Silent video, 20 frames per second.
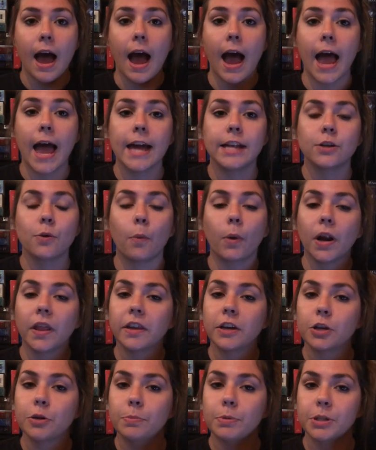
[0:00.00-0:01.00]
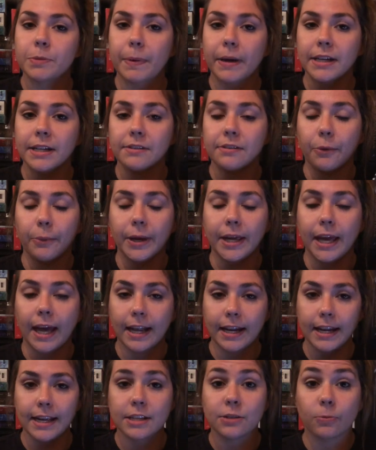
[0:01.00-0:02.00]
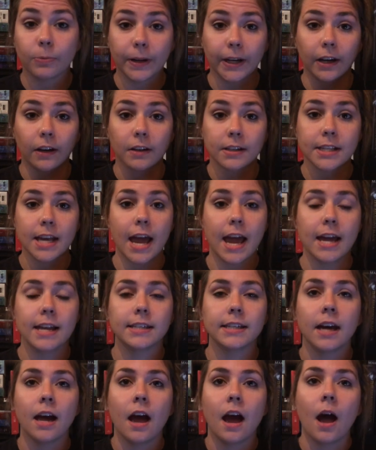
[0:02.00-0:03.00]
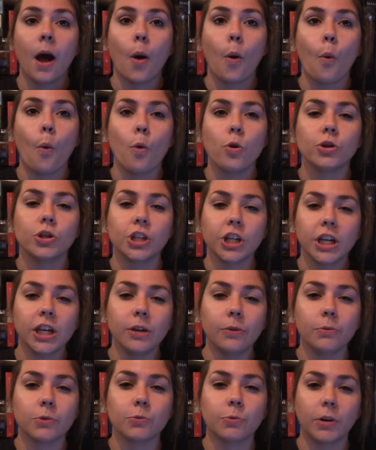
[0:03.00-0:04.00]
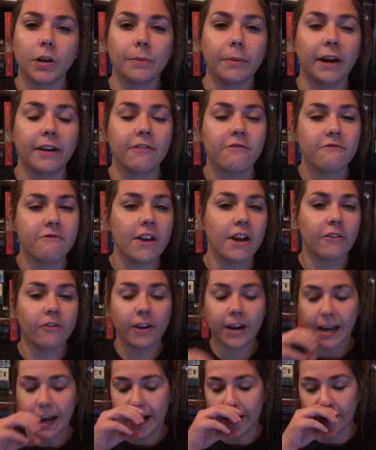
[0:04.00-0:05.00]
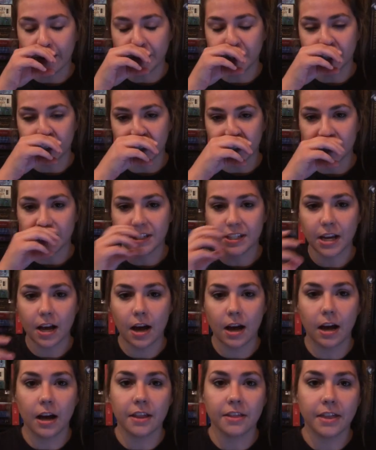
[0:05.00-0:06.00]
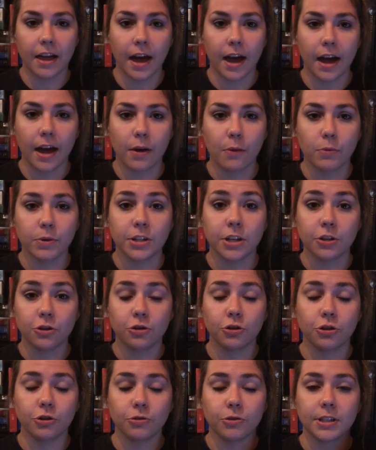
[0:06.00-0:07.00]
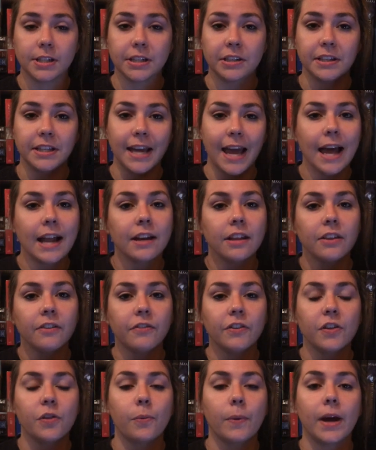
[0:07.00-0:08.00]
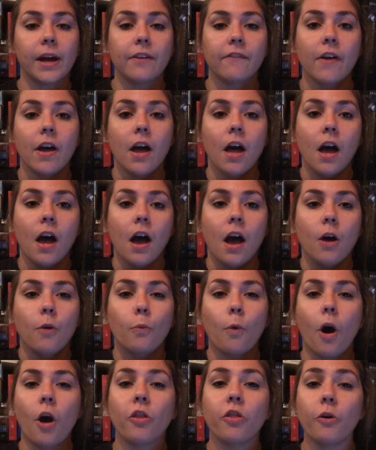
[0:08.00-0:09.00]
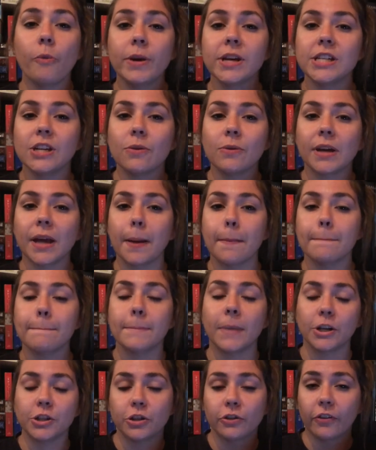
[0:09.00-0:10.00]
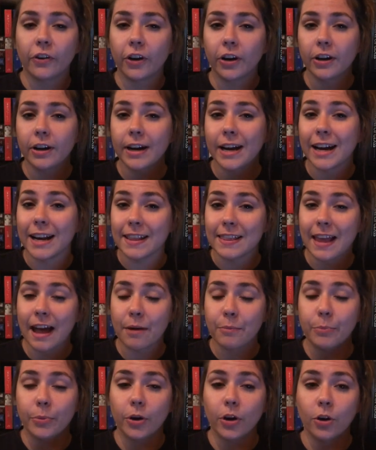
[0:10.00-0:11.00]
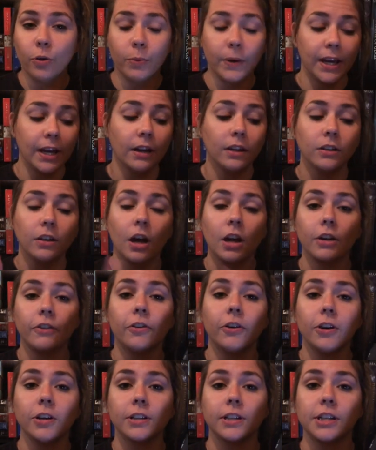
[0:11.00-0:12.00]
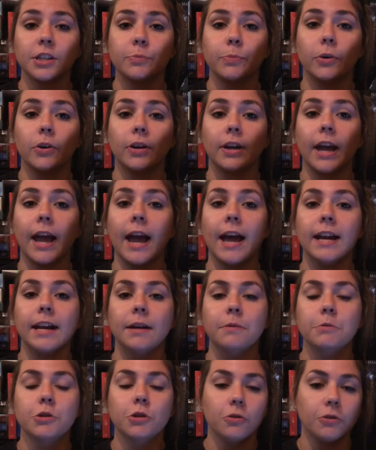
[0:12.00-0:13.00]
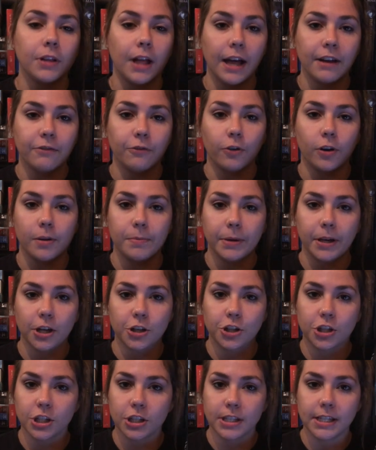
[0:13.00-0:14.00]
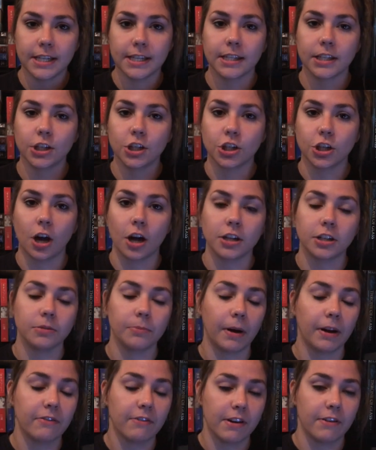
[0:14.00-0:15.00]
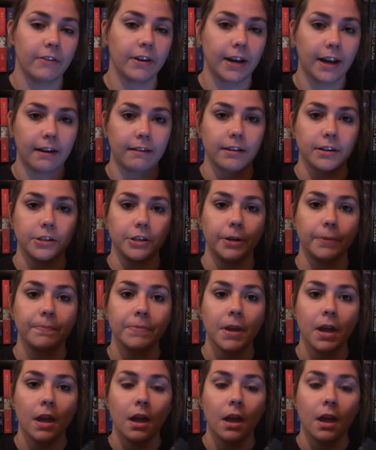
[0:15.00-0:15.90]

And one of the new perspectives that we get is Ringers. And she was one of my favorite characters uh, that was introduced near the end of the fifth wave. Although we don't get much of her in that book, we get a lot of her in this book, and I'm so glad for it because she's easily shot to my favorite character.